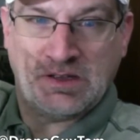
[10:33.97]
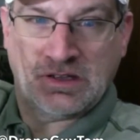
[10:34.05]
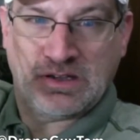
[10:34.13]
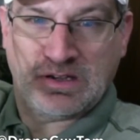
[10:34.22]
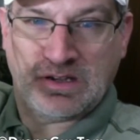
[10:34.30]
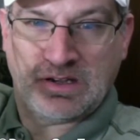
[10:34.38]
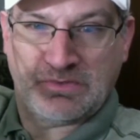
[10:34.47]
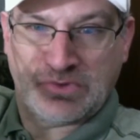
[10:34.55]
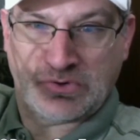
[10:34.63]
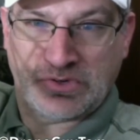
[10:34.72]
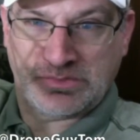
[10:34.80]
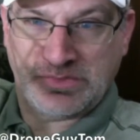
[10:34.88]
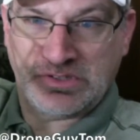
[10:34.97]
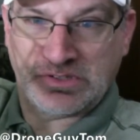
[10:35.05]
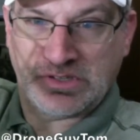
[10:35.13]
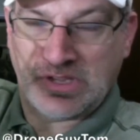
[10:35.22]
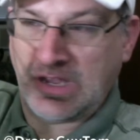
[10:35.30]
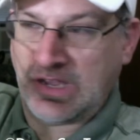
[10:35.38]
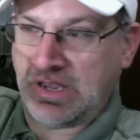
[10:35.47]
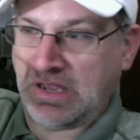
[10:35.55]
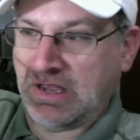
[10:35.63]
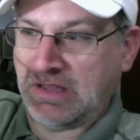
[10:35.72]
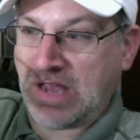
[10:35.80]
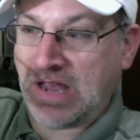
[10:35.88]
uh, for Christmas,
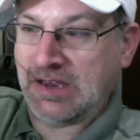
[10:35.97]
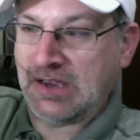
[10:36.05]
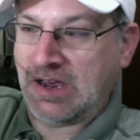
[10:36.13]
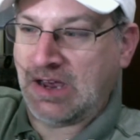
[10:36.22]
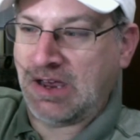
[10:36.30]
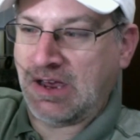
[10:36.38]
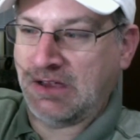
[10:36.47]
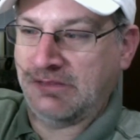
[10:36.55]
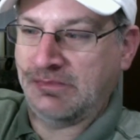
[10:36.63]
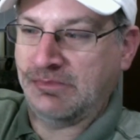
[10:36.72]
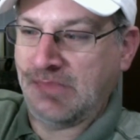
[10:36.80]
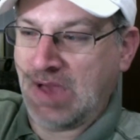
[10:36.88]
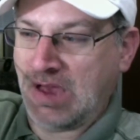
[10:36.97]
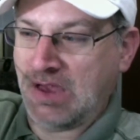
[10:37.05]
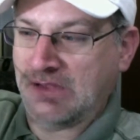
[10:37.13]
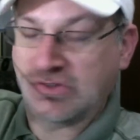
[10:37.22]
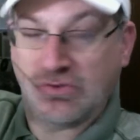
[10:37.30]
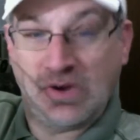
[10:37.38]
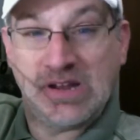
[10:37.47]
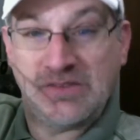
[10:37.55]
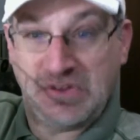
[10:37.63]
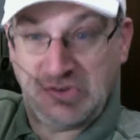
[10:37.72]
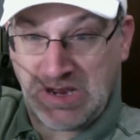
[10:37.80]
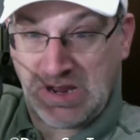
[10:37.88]
and I, I, I it's great if
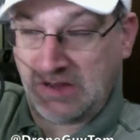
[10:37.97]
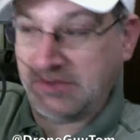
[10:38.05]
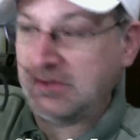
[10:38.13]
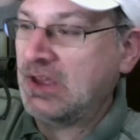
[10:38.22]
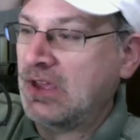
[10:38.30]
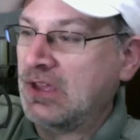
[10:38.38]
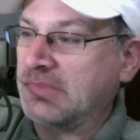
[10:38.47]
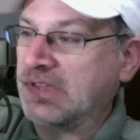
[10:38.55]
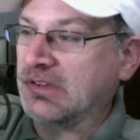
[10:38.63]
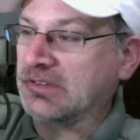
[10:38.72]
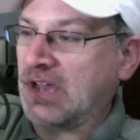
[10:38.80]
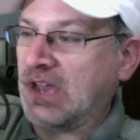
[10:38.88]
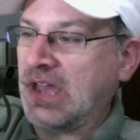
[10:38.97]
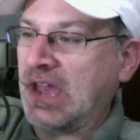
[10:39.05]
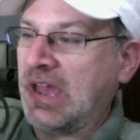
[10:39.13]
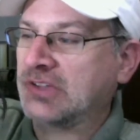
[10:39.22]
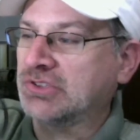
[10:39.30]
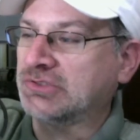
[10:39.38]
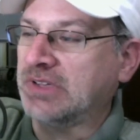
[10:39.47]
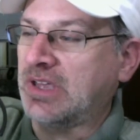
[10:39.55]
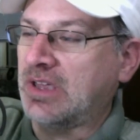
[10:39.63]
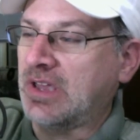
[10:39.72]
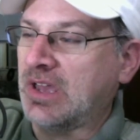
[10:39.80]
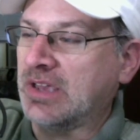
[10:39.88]
you did because I
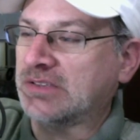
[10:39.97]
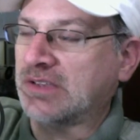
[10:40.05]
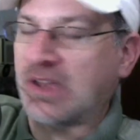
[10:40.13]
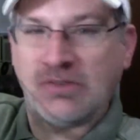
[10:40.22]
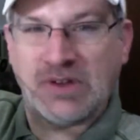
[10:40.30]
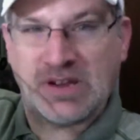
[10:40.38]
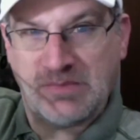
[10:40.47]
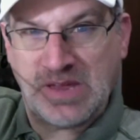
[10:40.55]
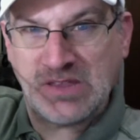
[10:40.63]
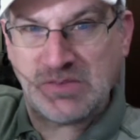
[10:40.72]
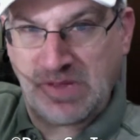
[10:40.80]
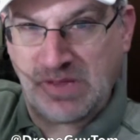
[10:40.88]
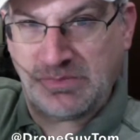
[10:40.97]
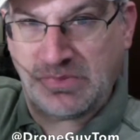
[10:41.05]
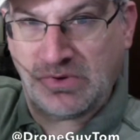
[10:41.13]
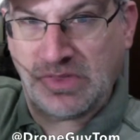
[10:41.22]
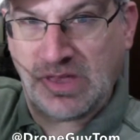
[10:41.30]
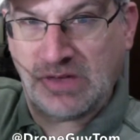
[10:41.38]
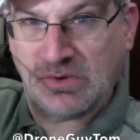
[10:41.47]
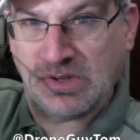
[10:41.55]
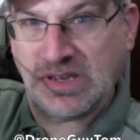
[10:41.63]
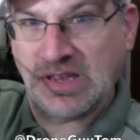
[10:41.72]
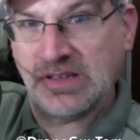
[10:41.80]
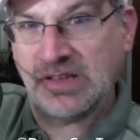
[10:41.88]
actually, as I recommend to people that want
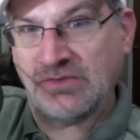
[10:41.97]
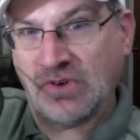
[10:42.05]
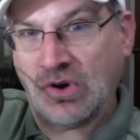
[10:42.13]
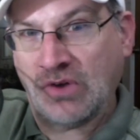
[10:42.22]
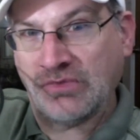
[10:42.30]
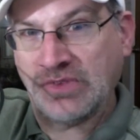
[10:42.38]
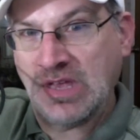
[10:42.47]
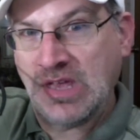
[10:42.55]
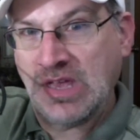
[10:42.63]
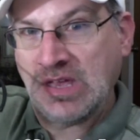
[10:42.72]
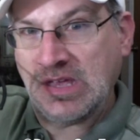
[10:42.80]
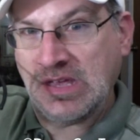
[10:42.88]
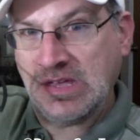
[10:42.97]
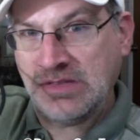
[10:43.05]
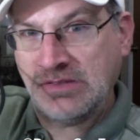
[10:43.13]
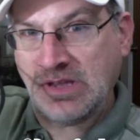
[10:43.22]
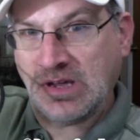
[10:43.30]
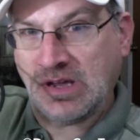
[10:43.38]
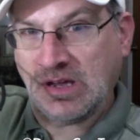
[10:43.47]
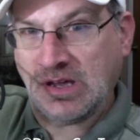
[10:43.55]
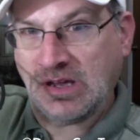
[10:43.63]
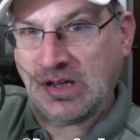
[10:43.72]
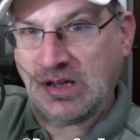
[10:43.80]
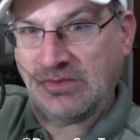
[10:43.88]
to get involved in
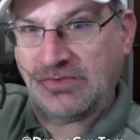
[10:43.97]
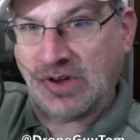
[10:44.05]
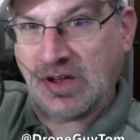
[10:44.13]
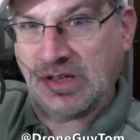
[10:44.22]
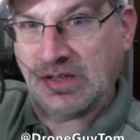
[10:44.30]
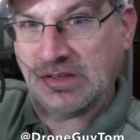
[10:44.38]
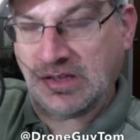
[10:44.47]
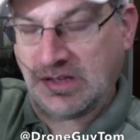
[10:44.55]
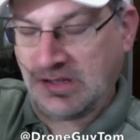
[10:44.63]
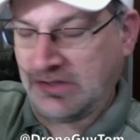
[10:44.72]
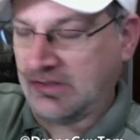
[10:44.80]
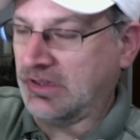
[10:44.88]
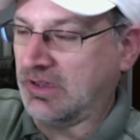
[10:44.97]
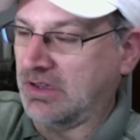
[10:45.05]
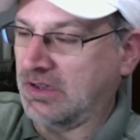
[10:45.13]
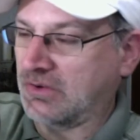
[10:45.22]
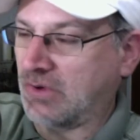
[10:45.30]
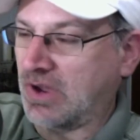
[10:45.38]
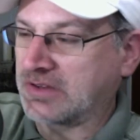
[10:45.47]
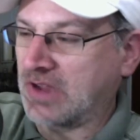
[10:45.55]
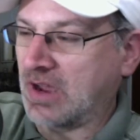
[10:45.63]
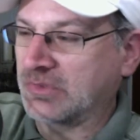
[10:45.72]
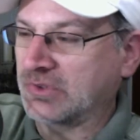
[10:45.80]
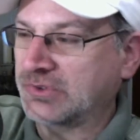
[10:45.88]
uh, flying uh, uh,
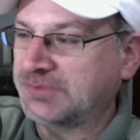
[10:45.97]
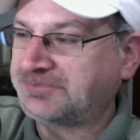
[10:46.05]
quadcopters,